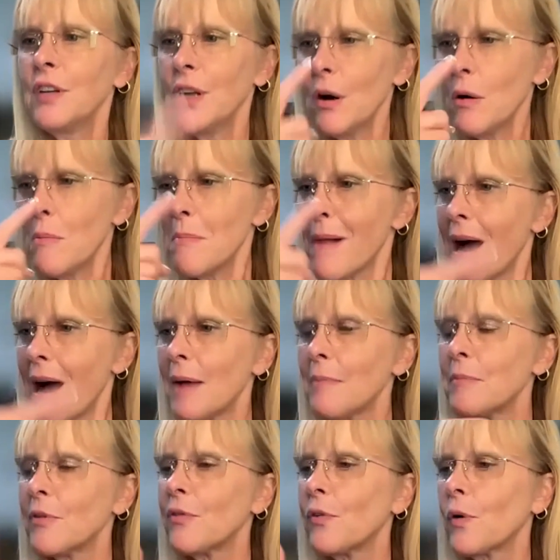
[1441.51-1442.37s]
you don't
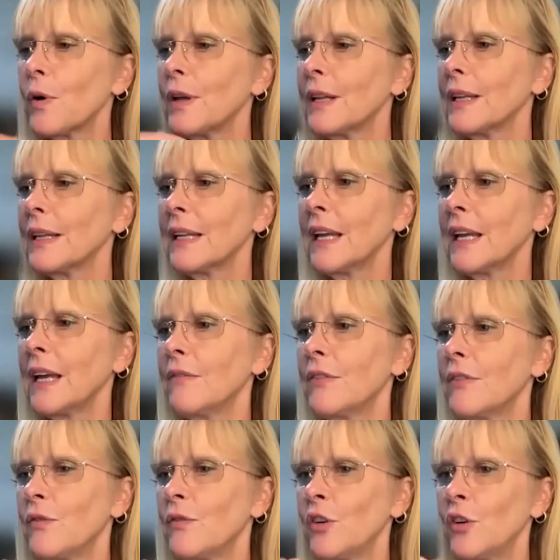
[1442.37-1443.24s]
mind, before you
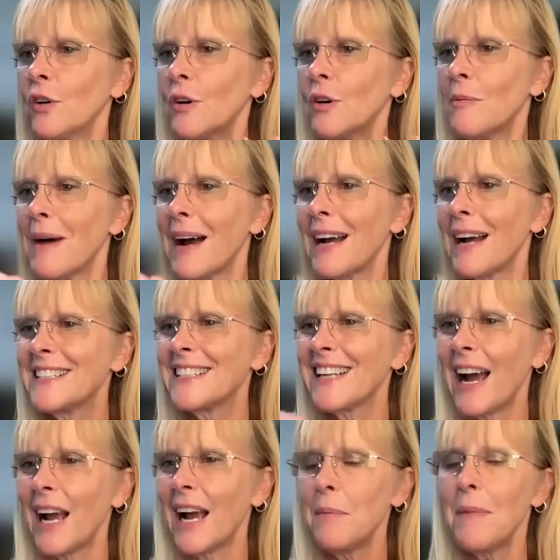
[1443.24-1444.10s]
leave, if you don't mind,
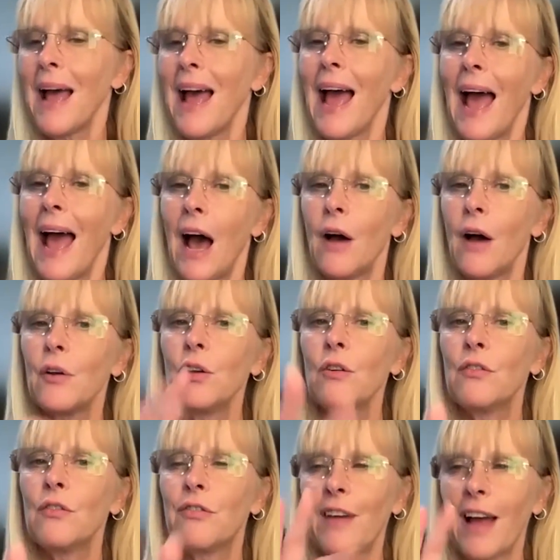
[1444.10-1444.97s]
type how
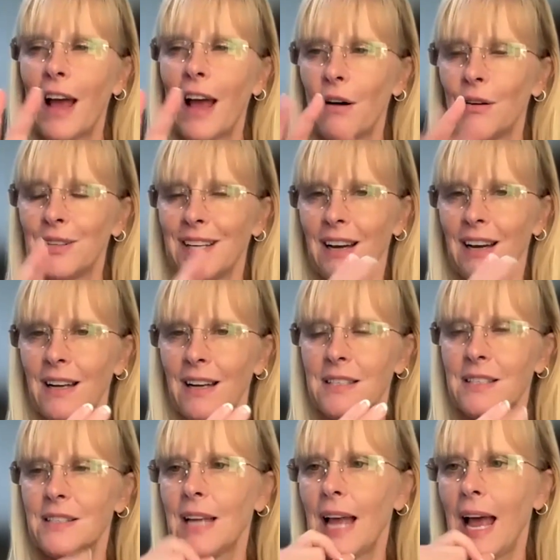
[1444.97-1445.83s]
you found
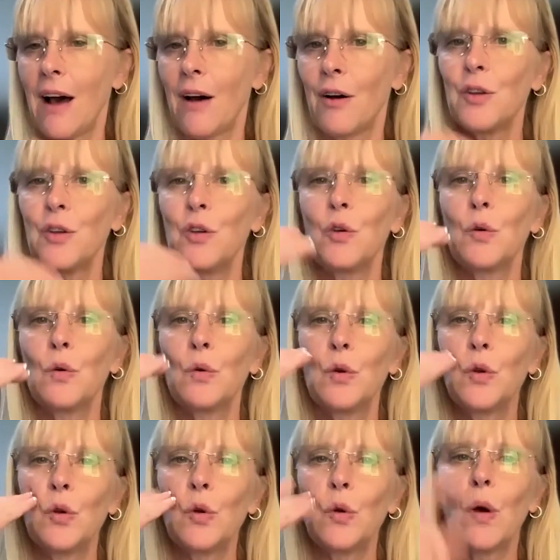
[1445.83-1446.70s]
us, how you
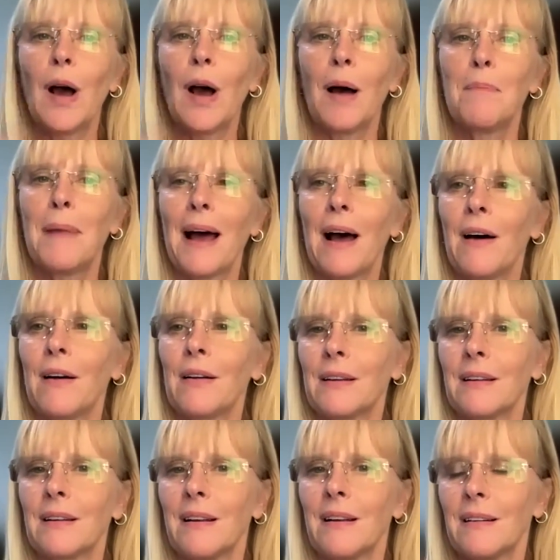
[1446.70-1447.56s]
knew about